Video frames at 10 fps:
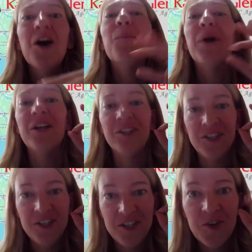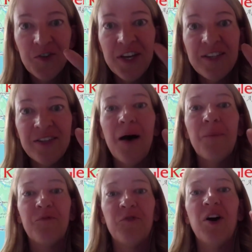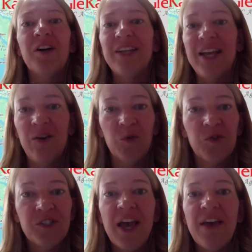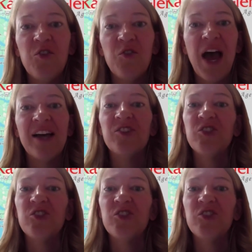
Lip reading: But do this up front. It will save you guys